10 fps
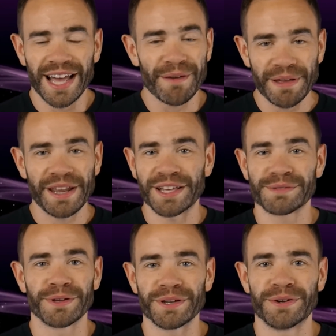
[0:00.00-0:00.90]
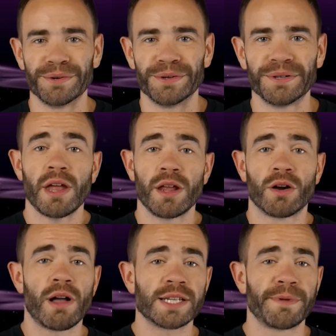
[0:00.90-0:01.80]
I mean, he is really cool. And in
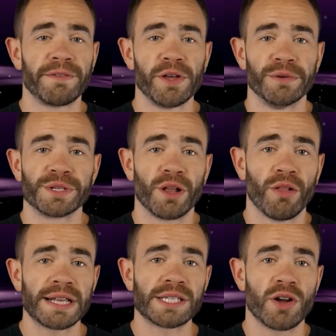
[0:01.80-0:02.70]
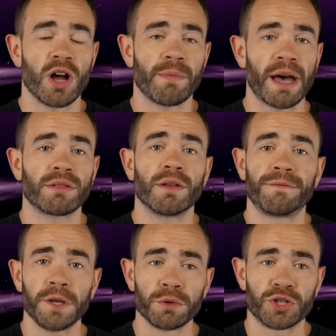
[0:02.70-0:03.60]
our last bit of news, let's talk about the
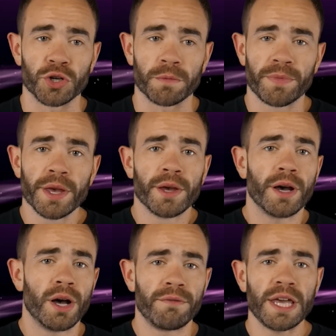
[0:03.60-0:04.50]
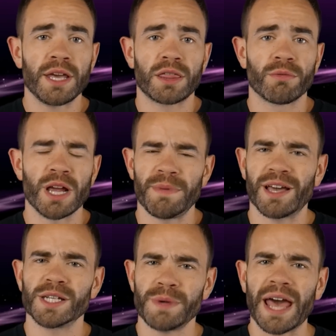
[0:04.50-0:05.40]
future of E3
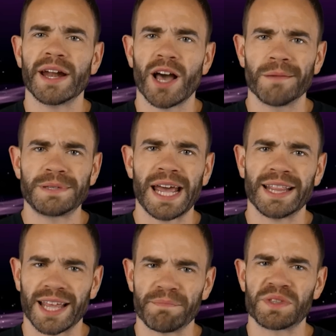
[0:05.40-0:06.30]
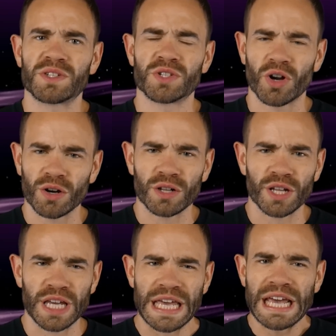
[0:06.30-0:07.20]
because we had an update that
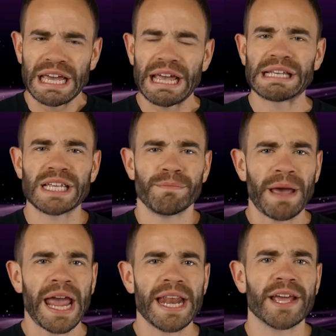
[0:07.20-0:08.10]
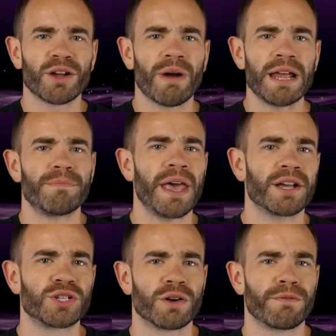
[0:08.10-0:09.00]
certainly isn't painting a great
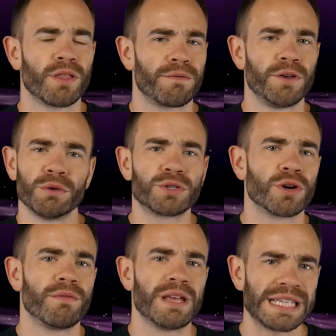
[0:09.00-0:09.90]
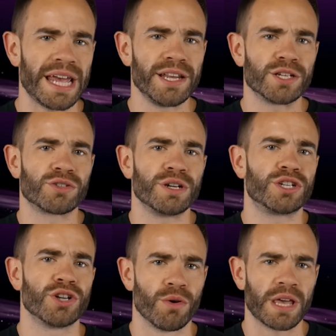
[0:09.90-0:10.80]
picture for the future of this industry
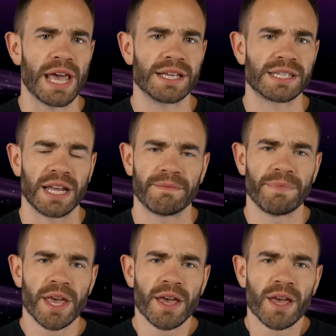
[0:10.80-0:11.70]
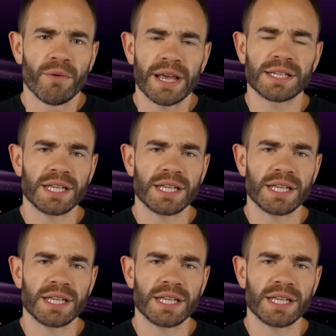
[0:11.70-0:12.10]
showcase. And we can